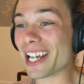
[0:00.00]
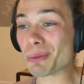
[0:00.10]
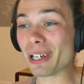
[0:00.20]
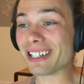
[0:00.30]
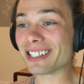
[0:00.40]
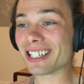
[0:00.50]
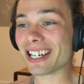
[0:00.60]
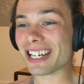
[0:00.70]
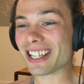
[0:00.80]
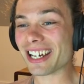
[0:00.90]
as we can see
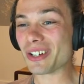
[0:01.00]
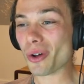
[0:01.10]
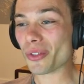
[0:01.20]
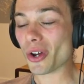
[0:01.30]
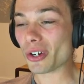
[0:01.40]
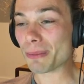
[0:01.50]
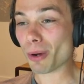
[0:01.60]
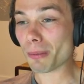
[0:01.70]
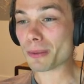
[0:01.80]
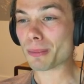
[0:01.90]
here, they are not the only
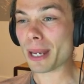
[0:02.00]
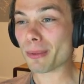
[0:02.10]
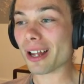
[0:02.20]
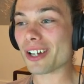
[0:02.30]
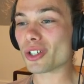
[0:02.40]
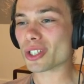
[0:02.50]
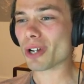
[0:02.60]
problems. People are just